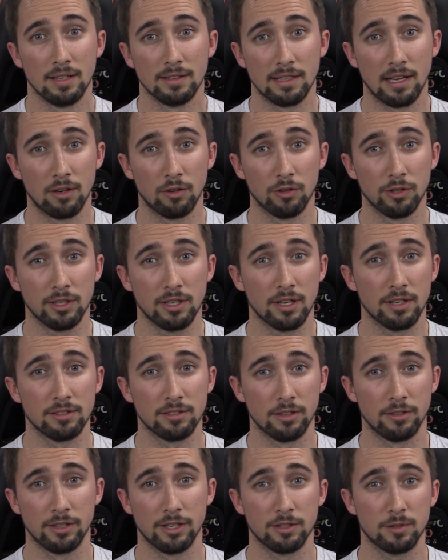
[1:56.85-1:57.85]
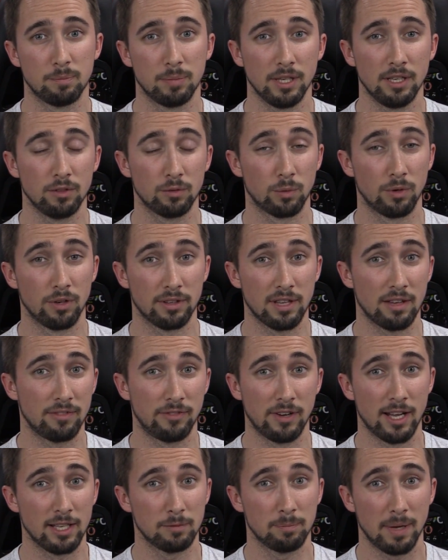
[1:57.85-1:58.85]
not only because internet speeds weren't that
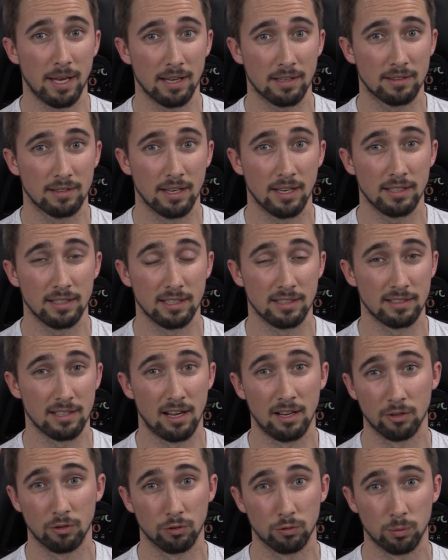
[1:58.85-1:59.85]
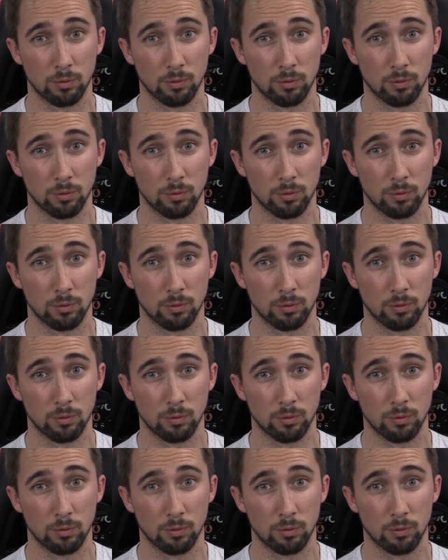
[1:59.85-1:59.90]
fast back then and dongles